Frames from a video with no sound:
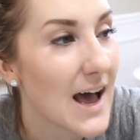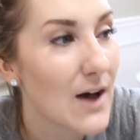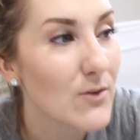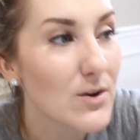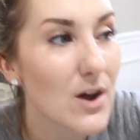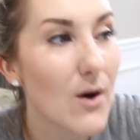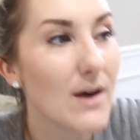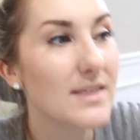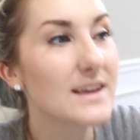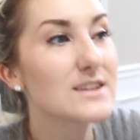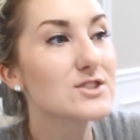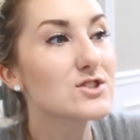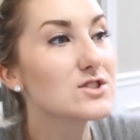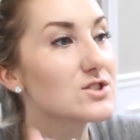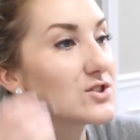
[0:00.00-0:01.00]
Oh no, I think
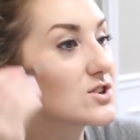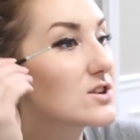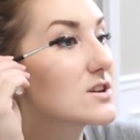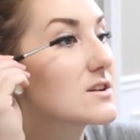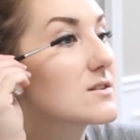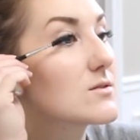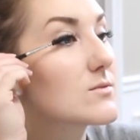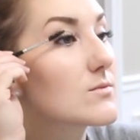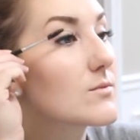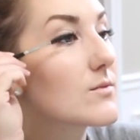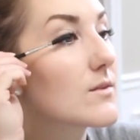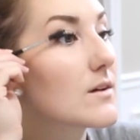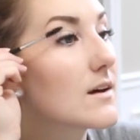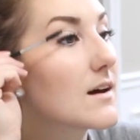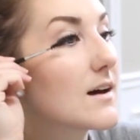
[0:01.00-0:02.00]
it's just your,
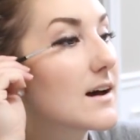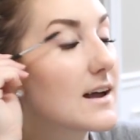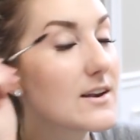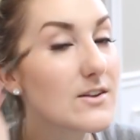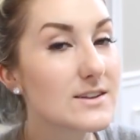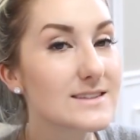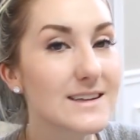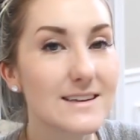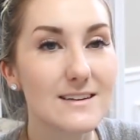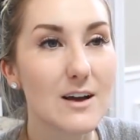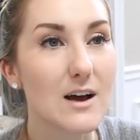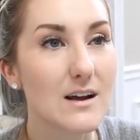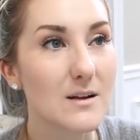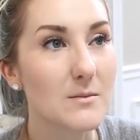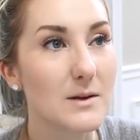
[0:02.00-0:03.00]
I know that's like
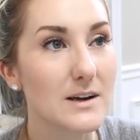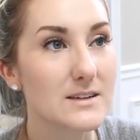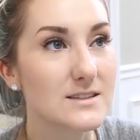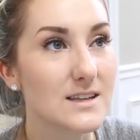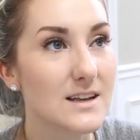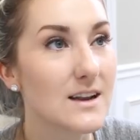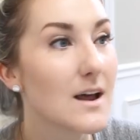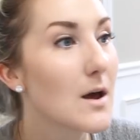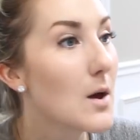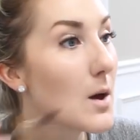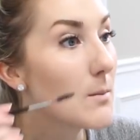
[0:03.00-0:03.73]
not a comparison,